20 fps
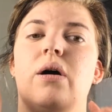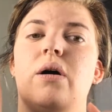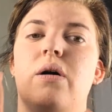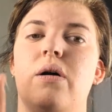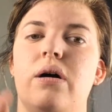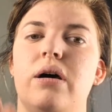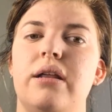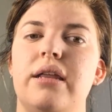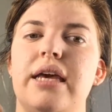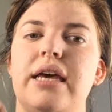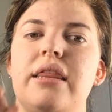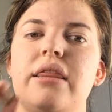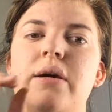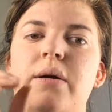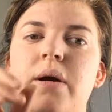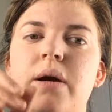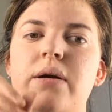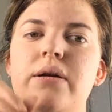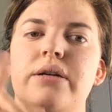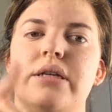Only
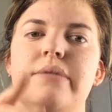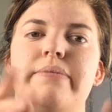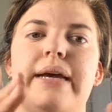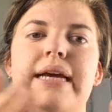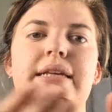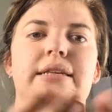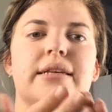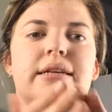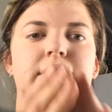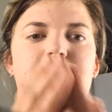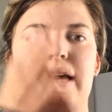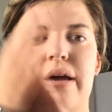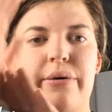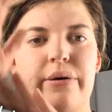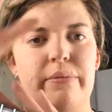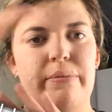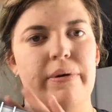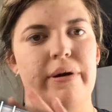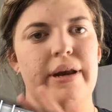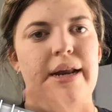there are no spaces. I
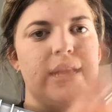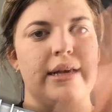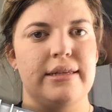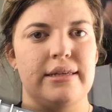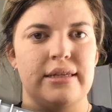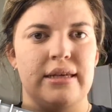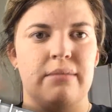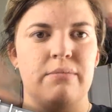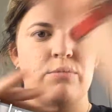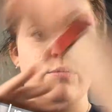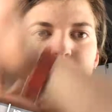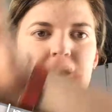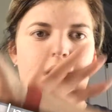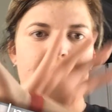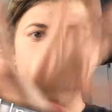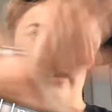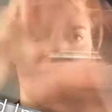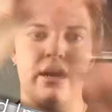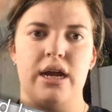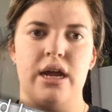will put it
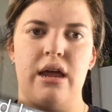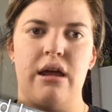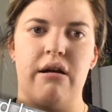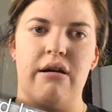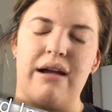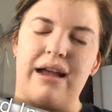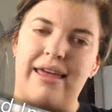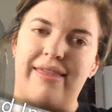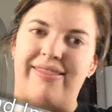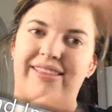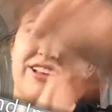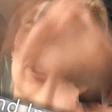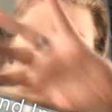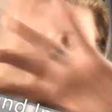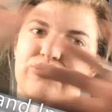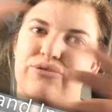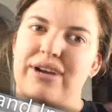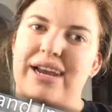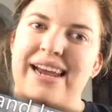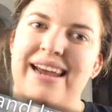somewhere here in the
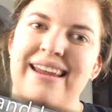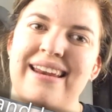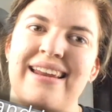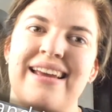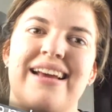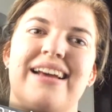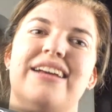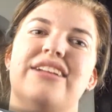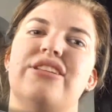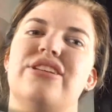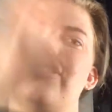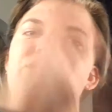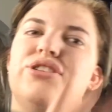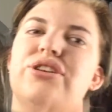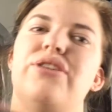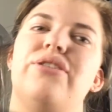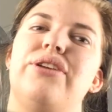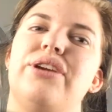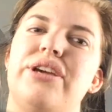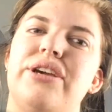screen to
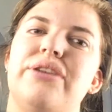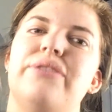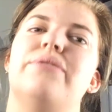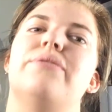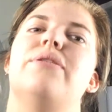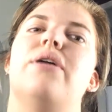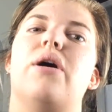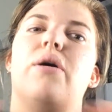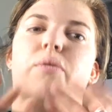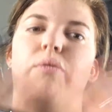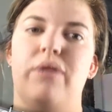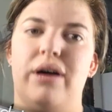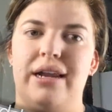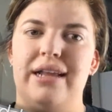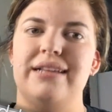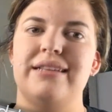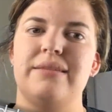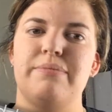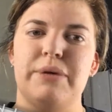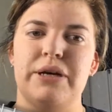show you what
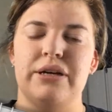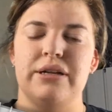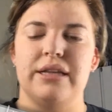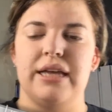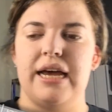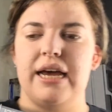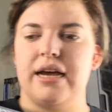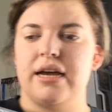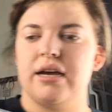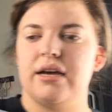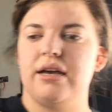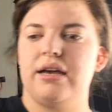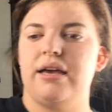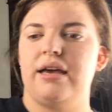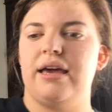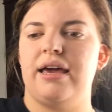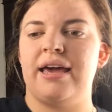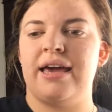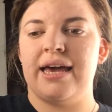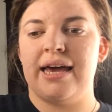it's spelled like.
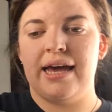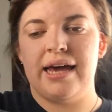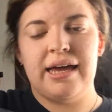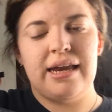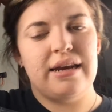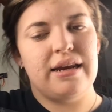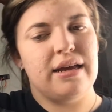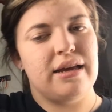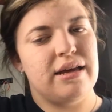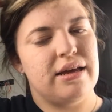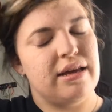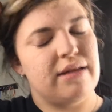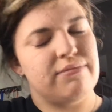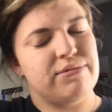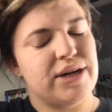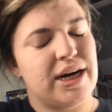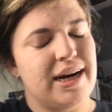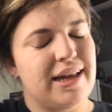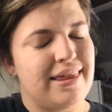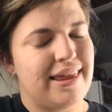And I'm
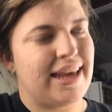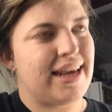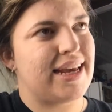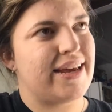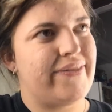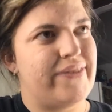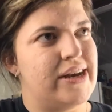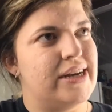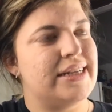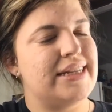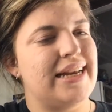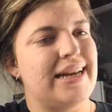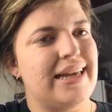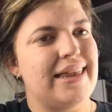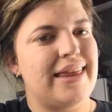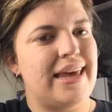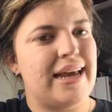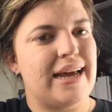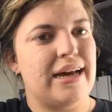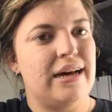trying to think if there's
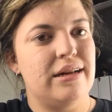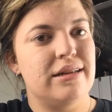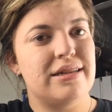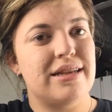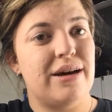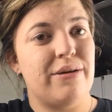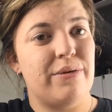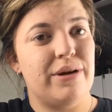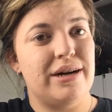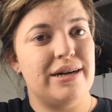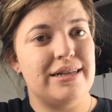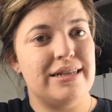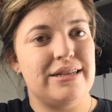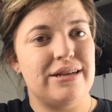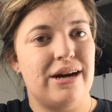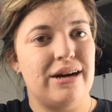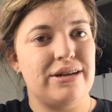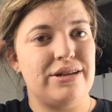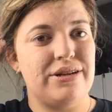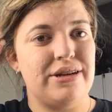anything else I wanted to
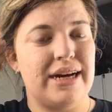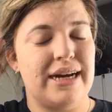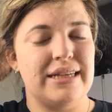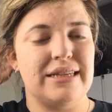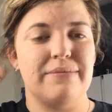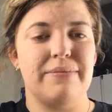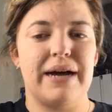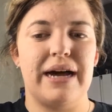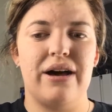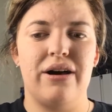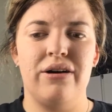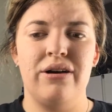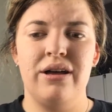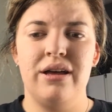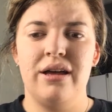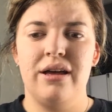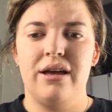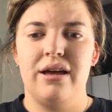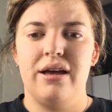talk to you guys about.